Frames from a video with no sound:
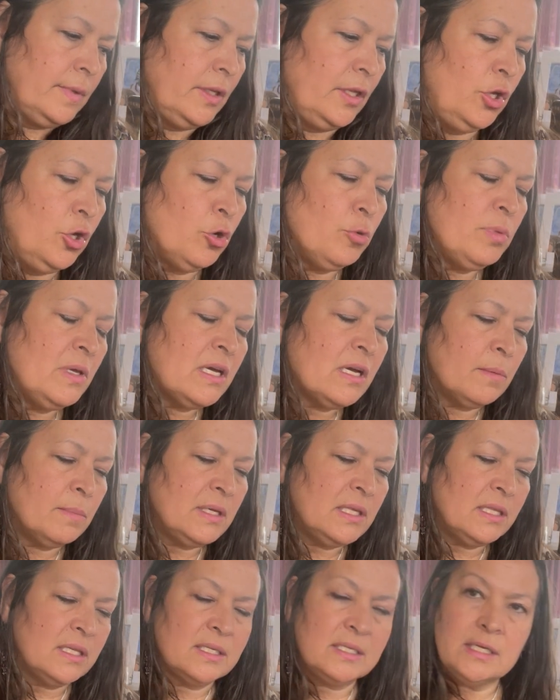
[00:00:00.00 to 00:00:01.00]
You're
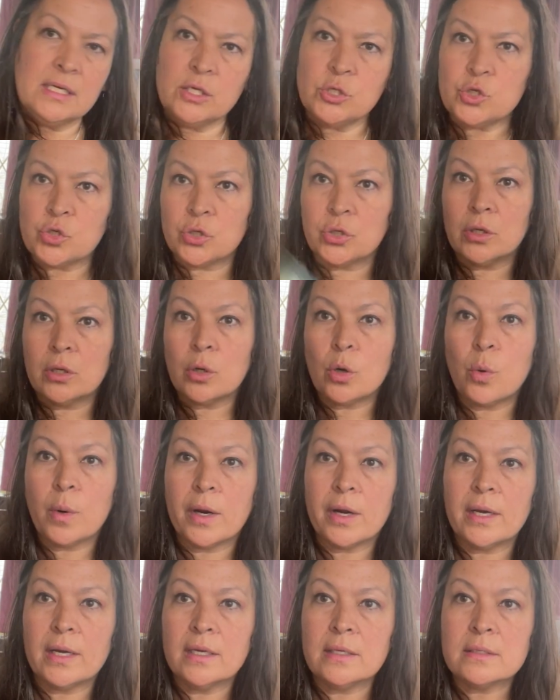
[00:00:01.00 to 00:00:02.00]
becoming the teacher,
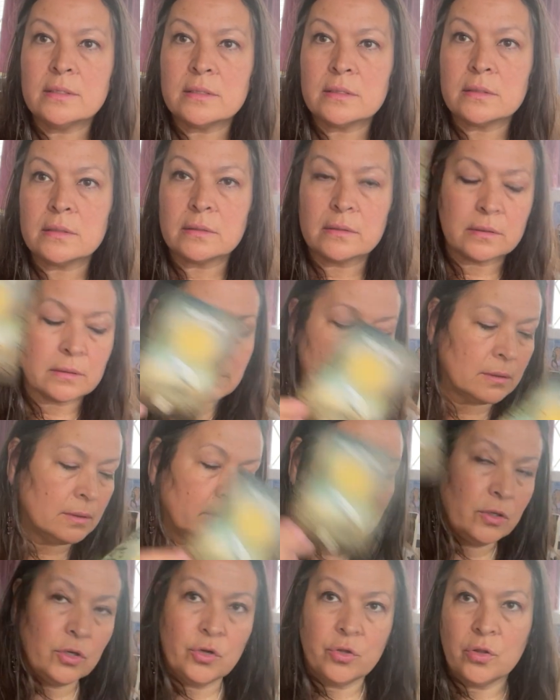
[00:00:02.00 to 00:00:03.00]
Aquarius.
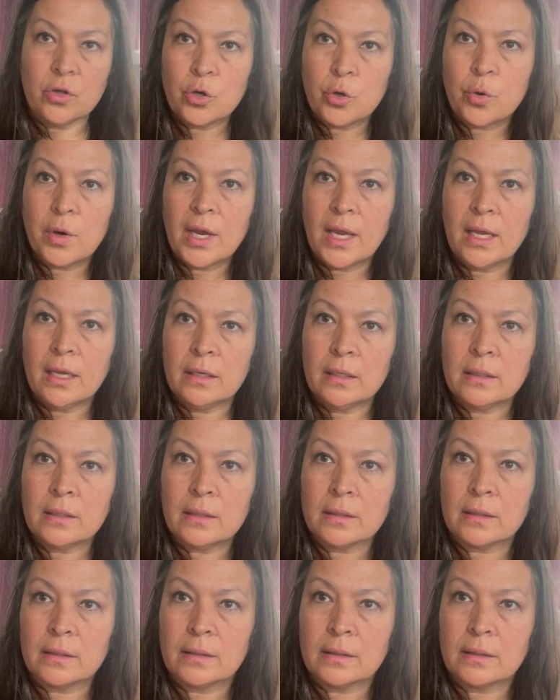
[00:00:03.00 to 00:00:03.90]
You're the crane.